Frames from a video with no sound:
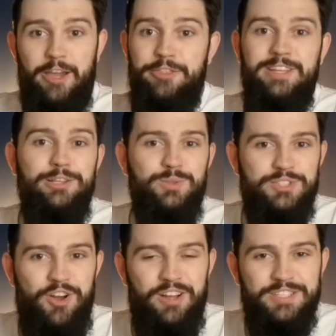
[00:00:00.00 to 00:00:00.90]
I think it
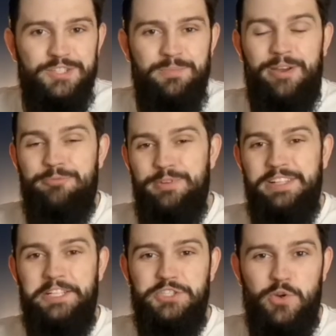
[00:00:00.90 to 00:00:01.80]
looks awesome. I
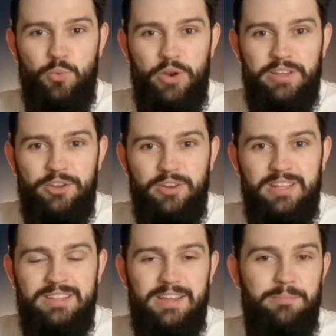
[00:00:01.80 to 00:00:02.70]
really enjoyed working on
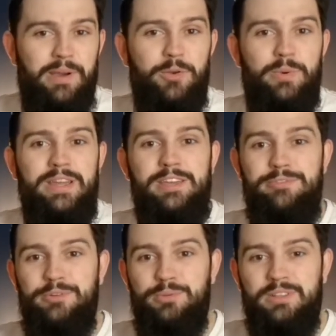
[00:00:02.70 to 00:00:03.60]
it, and by the way,
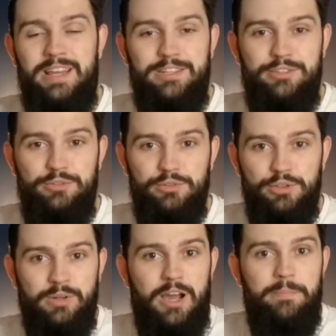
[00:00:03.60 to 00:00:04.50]
if you would like to
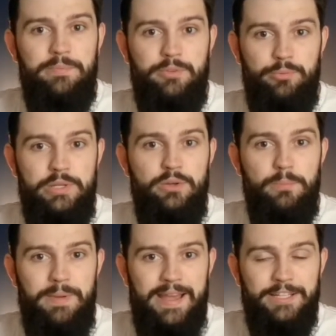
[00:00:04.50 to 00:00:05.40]
look up the real
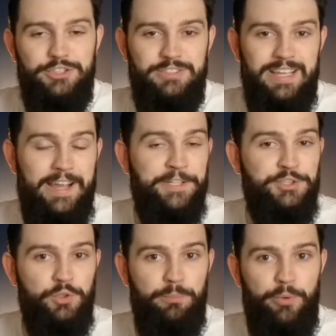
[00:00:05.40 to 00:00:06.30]
match, the
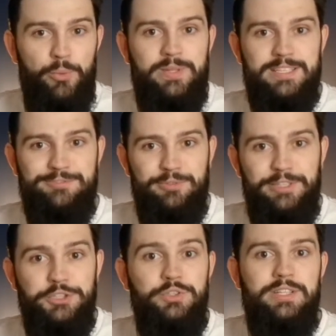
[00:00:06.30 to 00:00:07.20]
actual broadcast
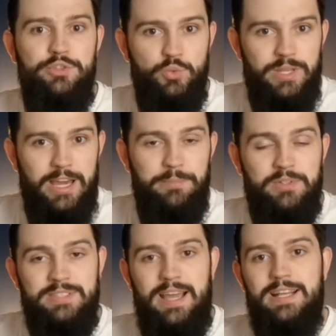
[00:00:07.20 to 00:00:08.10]
footage, you can do that,
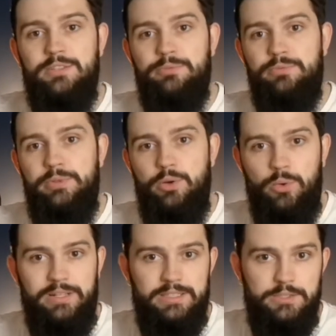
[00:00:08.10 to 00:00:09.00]
because as of
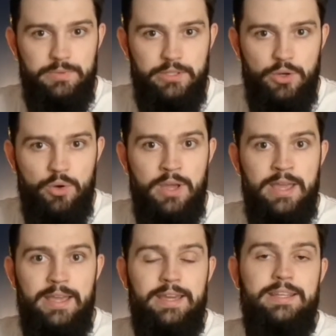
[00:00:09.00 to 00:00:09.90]
recording this video,
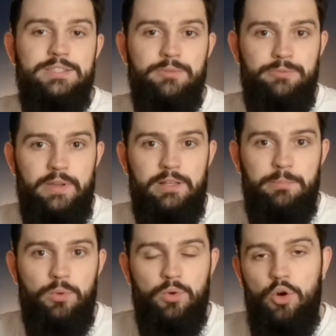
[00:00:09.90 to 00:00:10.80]
it is
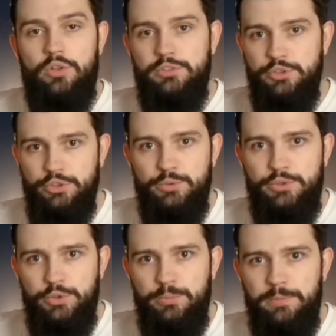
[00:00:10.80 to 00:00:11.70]
available on
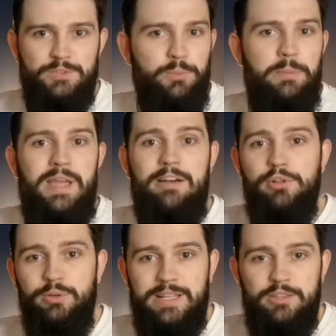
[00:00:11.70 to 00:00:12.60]
YouTube. So maybe have
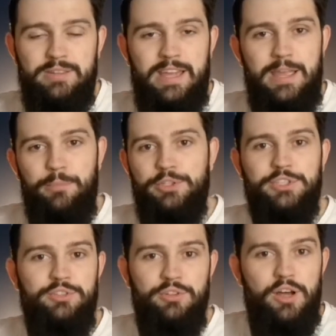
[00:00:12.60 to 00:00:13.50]
a look at the game or
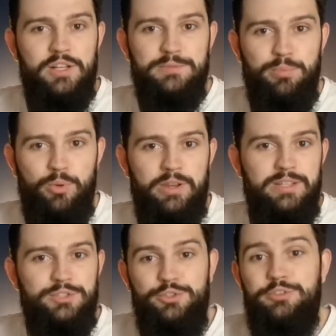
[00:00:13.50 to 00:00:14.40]
just the last
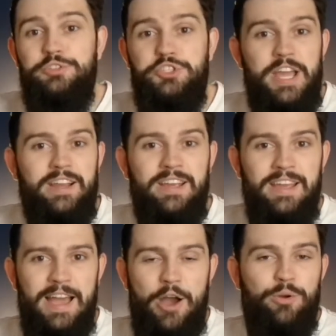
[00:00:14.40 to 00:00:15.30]
point so you could check
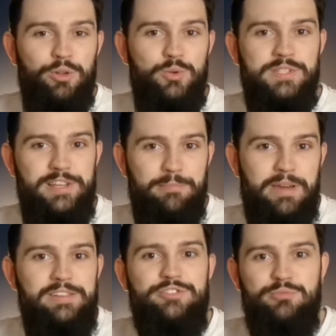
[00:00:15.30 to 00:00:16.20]
how closely I
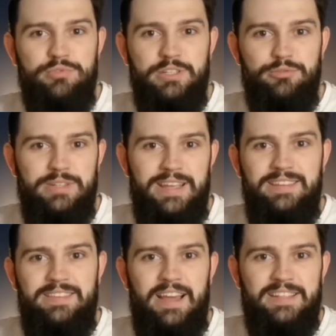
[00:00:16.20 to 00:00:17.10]
managed to
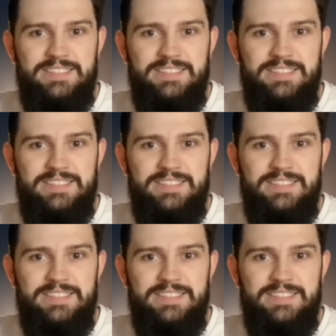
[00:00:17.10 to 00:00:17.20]
recreate that